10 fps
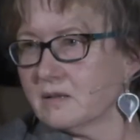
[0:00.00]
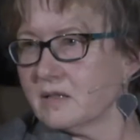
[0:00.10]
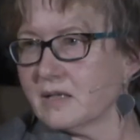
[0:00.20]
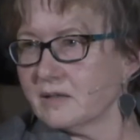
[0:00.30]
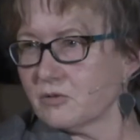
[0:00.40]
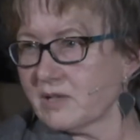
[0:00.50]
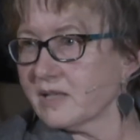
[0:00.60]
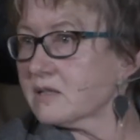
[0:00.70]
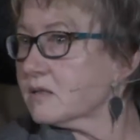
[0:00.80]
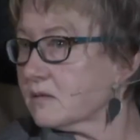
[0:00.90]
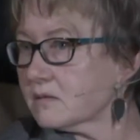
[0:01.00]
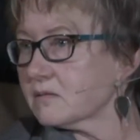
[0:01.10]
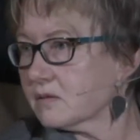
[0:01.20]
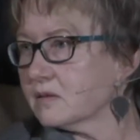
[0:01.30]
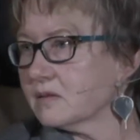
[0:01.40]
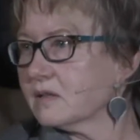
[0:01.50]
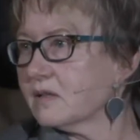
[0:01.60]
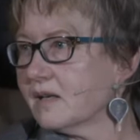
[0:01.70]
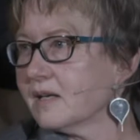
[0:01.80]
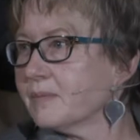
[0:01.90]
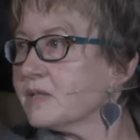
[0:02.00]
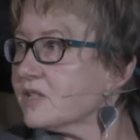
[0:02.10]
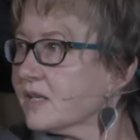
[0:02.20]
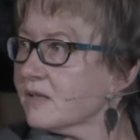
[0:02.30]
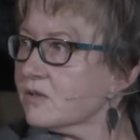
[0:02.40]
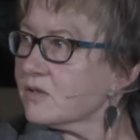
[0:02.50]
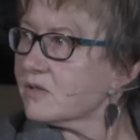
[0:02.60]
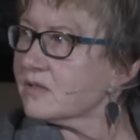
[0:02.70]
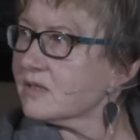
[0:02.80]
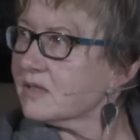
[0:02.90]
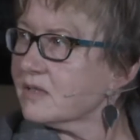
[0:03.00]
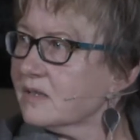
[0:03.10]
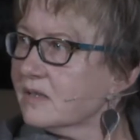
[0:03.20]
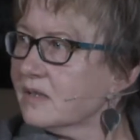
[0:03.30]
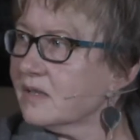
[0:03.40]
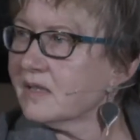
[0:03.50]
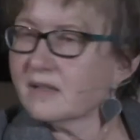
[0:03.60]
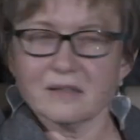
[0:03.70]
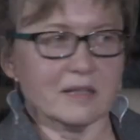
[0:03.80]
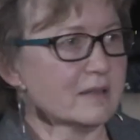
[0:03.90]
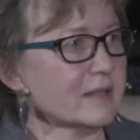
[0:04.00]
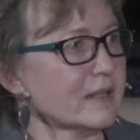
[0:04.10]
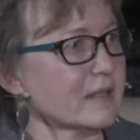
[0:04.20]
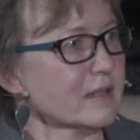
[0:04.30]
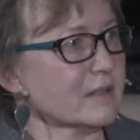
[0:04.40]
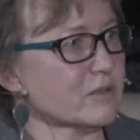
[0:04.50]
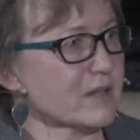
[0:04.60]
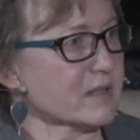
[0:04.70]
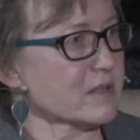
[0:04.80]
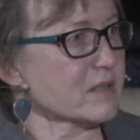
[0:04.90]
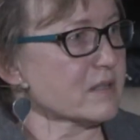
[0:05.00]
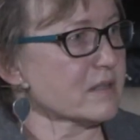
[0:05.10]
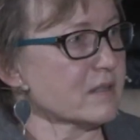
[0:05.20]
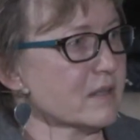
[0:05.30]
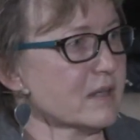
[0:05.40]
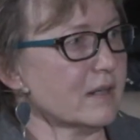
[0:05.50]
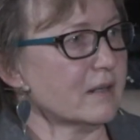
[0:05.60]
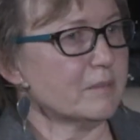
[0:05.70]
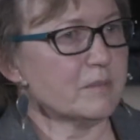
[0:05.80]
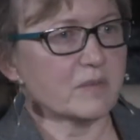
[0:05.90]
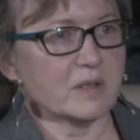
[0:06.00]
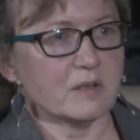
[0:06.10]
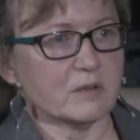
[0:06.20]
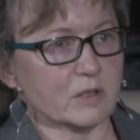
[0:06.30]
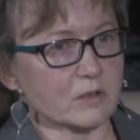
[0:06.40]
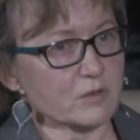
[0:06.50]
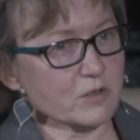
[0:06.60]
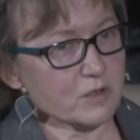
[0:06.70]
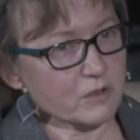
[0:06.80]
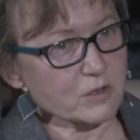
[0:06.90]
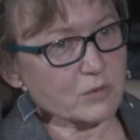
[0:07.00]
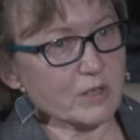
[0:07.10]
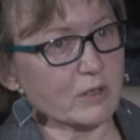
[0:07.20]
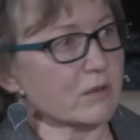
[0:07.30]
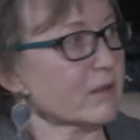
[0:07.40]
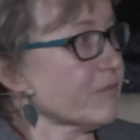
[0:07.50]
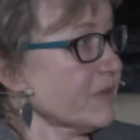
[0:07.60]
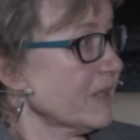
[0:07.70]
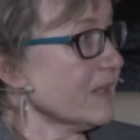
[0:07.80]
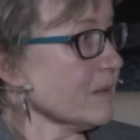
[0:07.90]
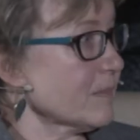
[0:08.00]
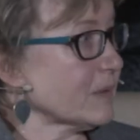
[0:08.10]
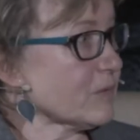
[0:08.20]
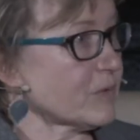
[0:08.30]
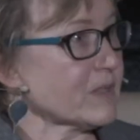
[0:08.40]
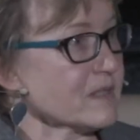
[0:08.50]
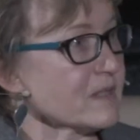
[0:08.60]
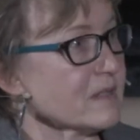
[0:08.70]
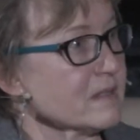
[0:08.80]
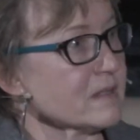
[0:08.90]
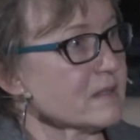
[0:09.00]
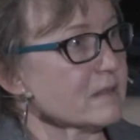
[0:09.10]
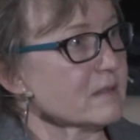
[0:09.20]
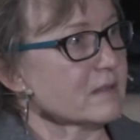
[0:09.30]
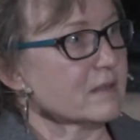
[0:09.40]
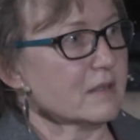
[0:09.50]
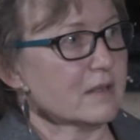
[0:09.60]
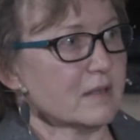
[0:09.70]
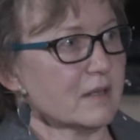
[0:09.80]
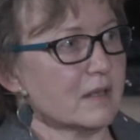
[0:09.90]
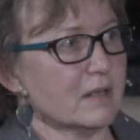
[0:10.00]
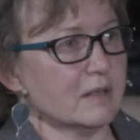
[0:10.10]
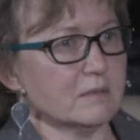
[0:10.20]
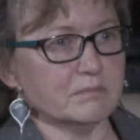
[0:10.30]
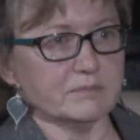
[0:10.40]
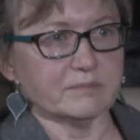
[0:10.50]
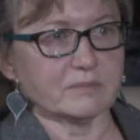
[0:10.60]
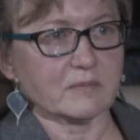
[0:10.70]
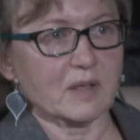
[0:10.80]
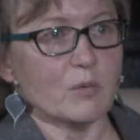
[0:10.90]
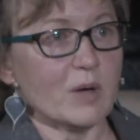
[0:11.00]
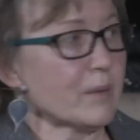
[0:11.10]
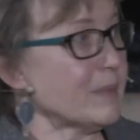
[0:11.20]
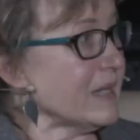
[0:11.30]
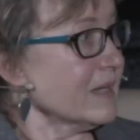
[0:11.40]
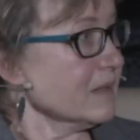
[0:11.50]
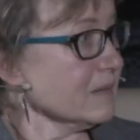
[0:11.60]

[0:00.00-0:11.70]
address climate change, that they address um, the concerns we all are feeling about, for instance, um, well being